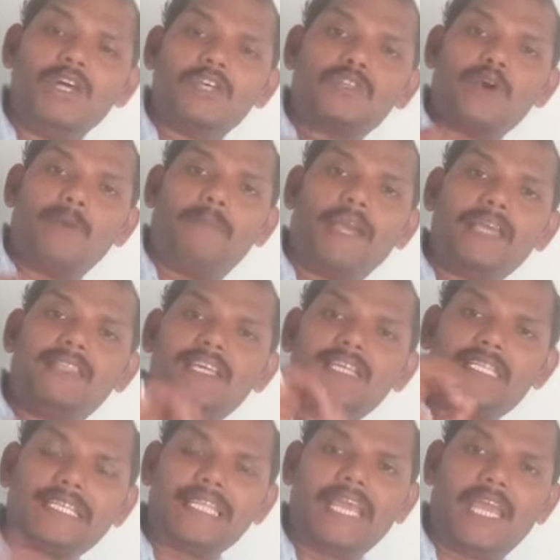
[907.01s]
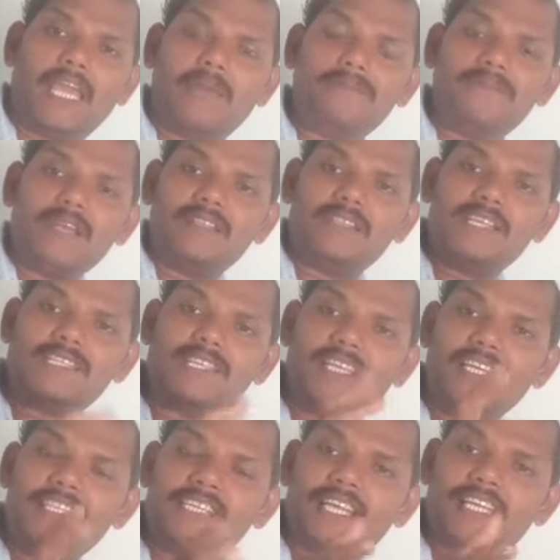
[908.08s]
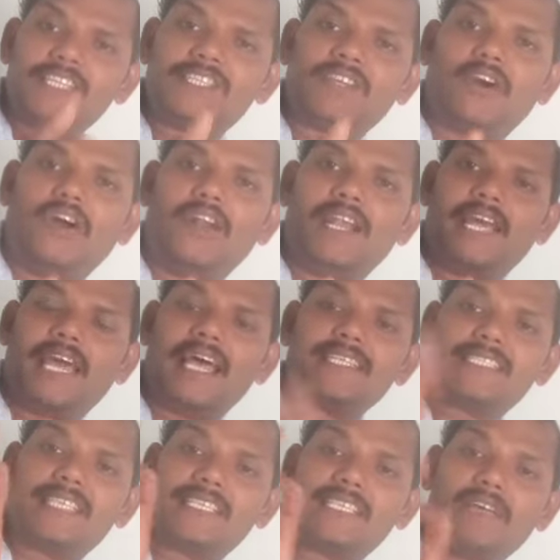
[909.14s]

So by this name, this region is called as the